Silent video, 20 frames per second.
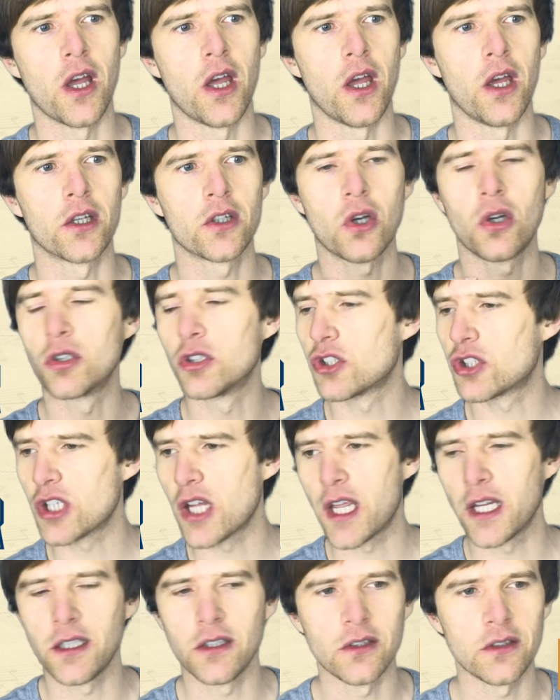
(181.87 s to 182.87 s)

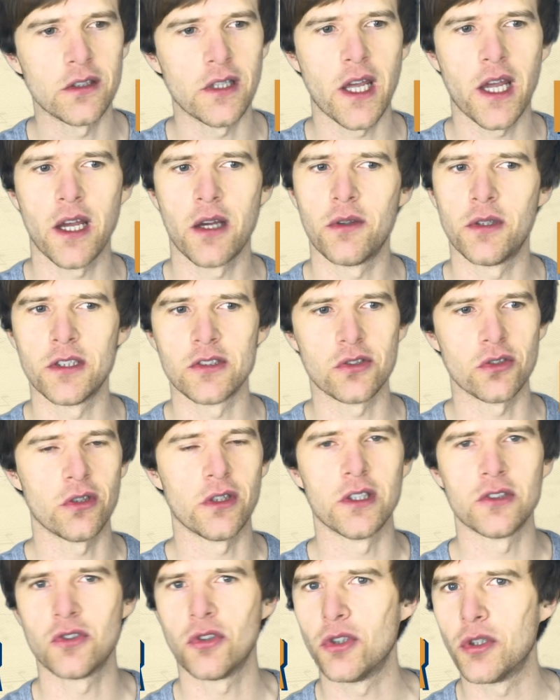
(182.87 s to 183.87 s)
Kongsheng now,
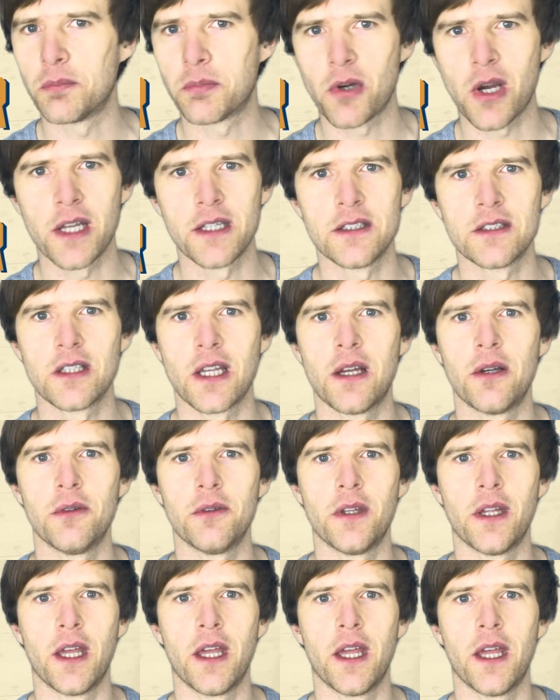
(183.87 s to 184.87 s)
there's other brands
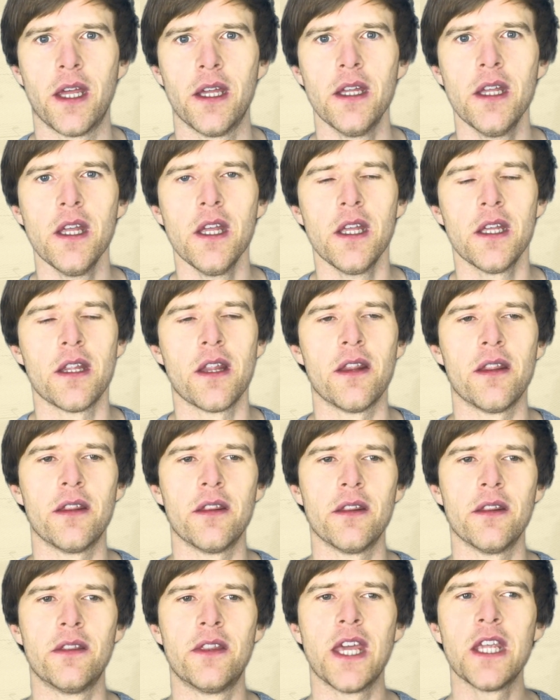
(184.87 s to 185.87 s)
out there.
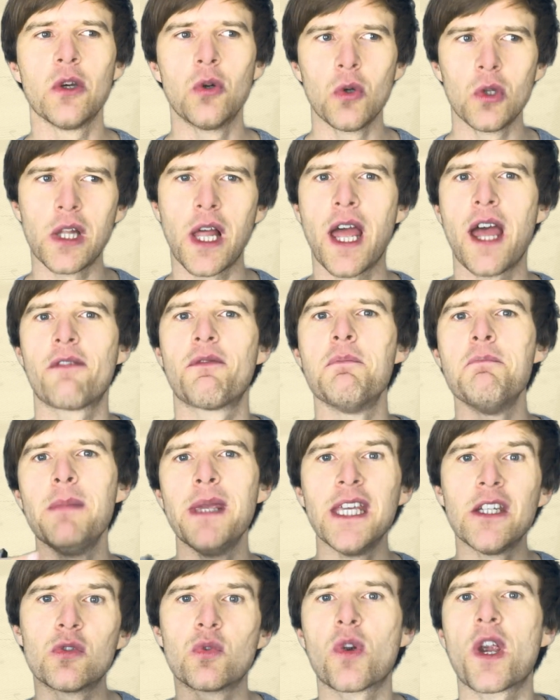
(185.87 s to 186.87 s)
They all have
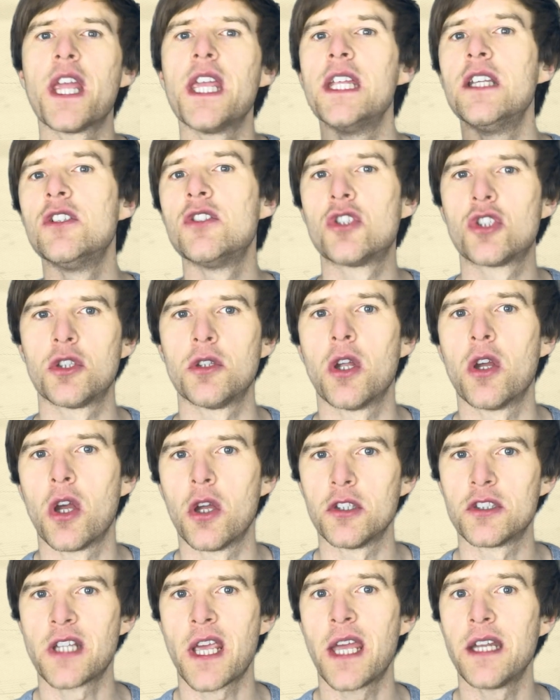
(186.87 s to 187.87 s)
mid-range
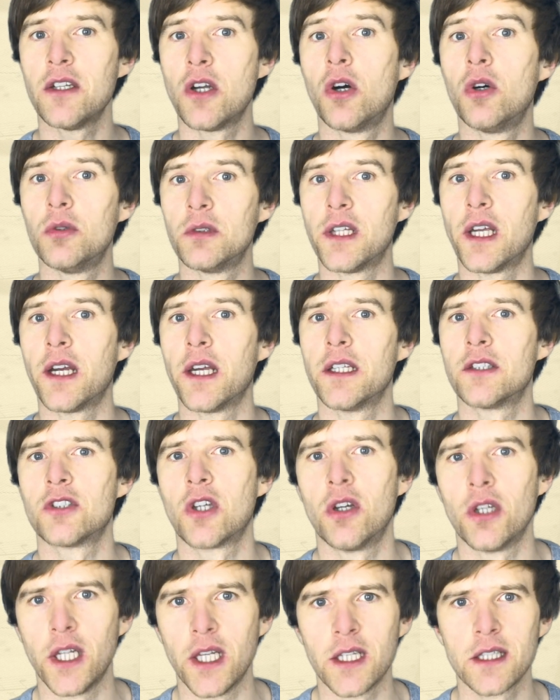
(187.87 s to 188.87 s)
10-hole
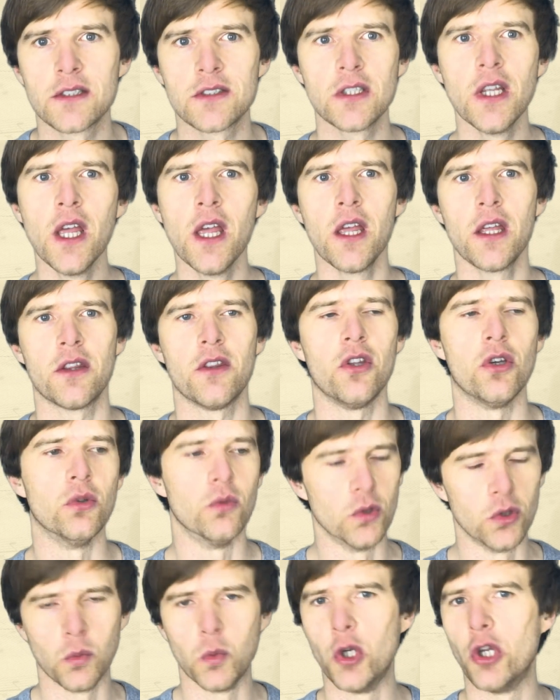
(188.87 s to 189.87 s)
diatonics that
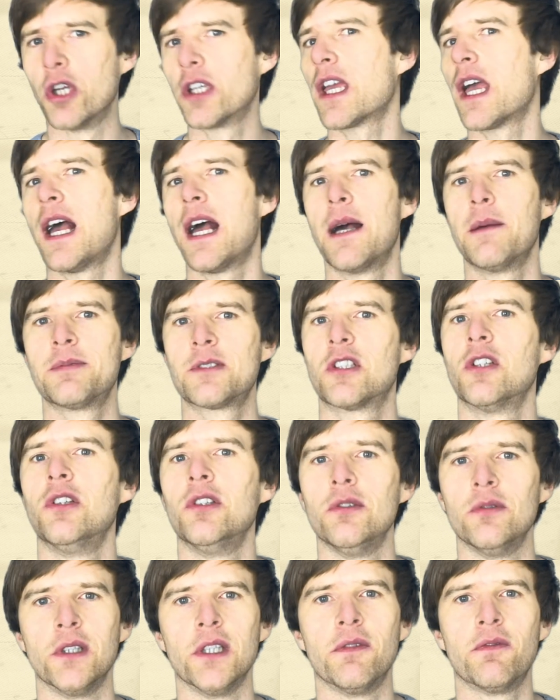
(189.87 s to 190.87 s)
will work
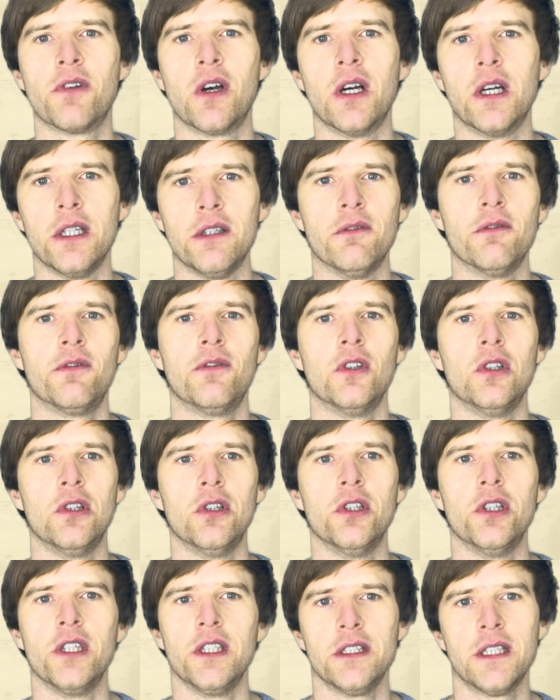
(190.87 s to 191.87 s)
absolutely fine for
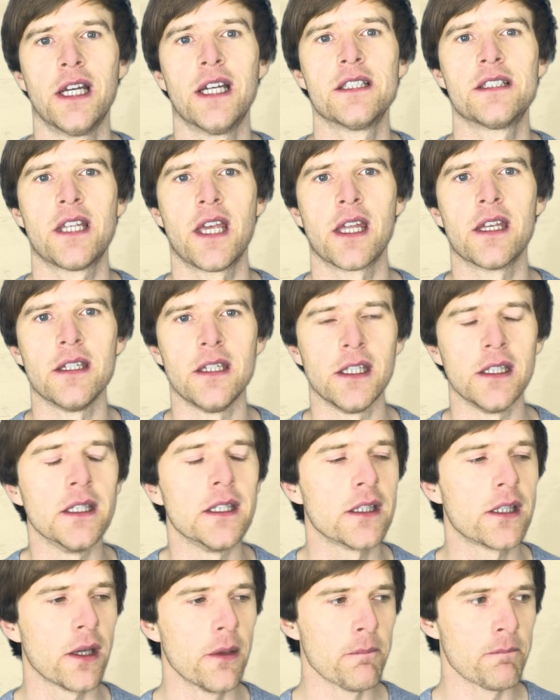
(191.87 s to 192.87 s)
learning that
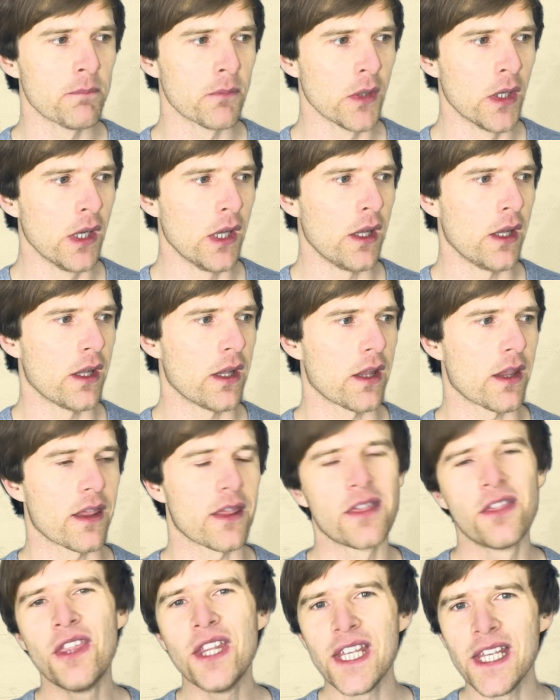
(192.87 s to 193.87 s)
technique.
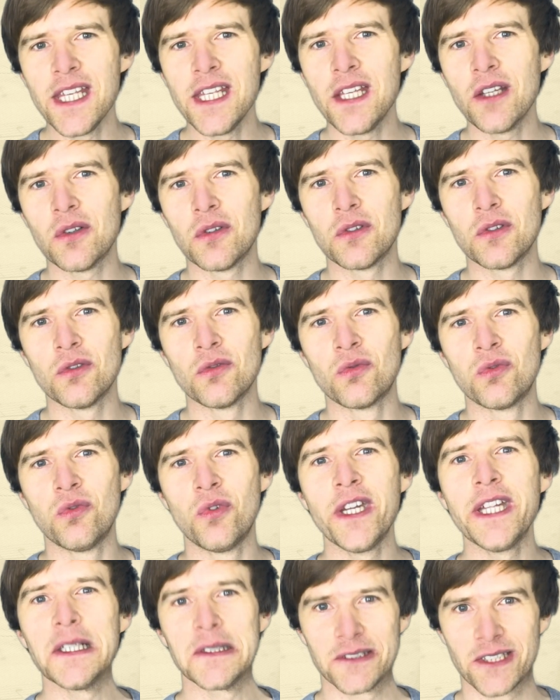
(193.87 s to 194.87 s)
The
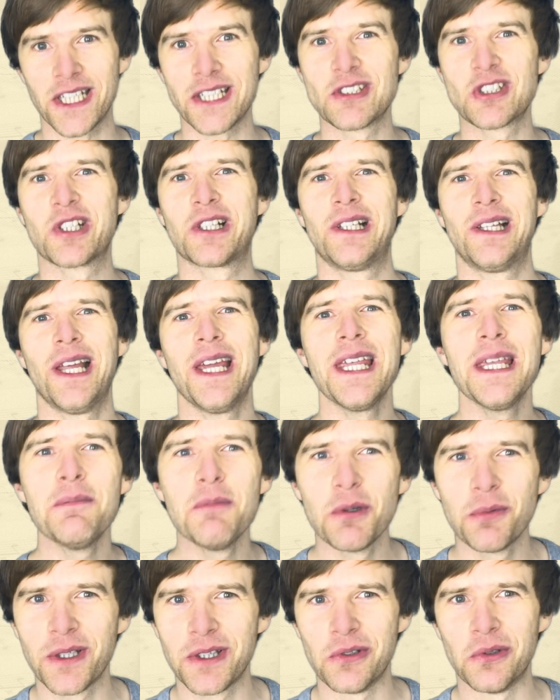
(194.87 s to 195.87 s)
real
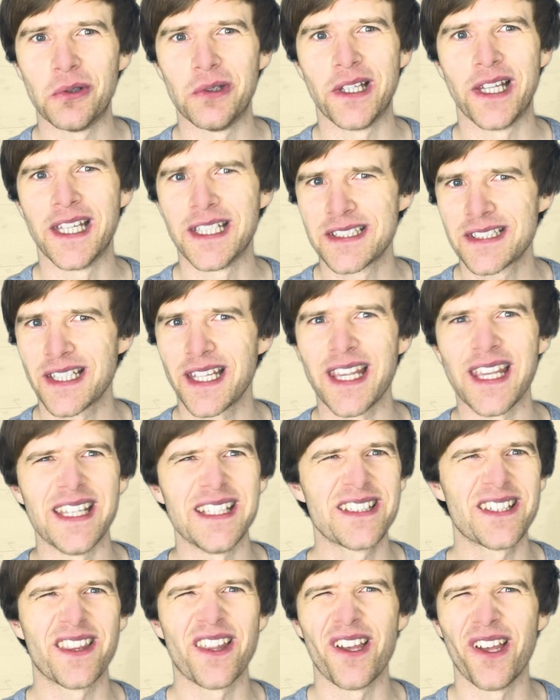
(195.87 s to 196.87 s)
disclaimer with all this
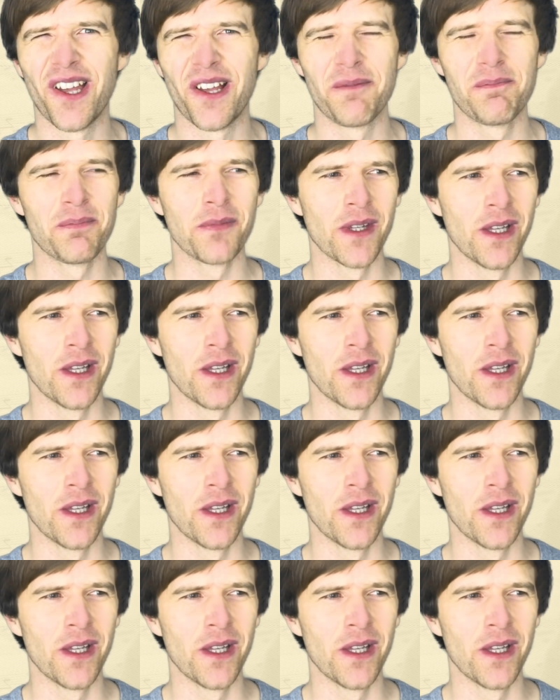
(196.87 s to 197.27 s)
is that